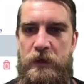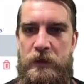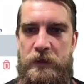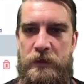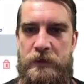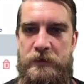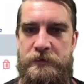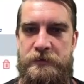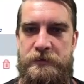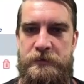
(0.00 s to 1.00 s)

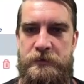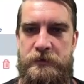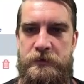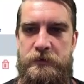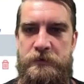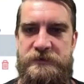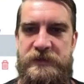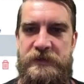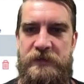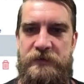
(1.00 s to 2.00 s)
And you can
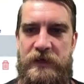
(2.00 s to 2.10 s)
see that I've